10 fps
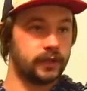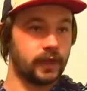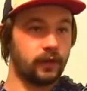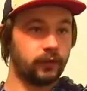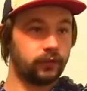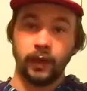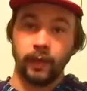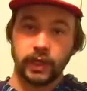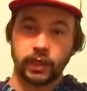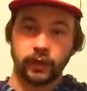yourself and
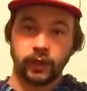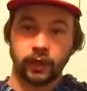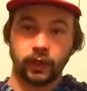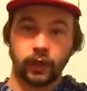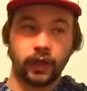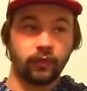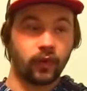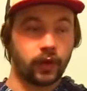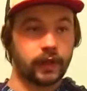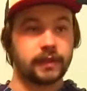make sure that you're in
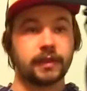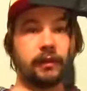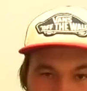focus.